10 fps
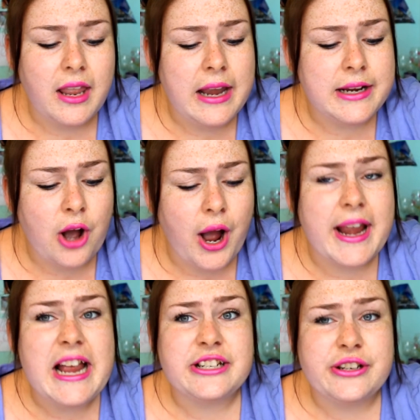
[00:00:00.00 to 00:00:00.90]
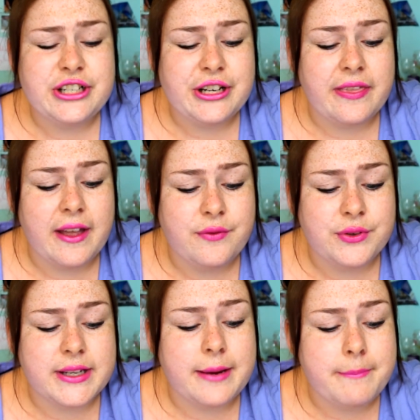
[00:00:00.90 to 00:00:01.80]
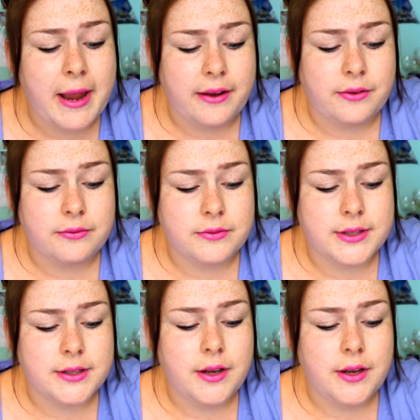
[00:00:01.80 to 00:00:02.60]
and high estrogen levels in males.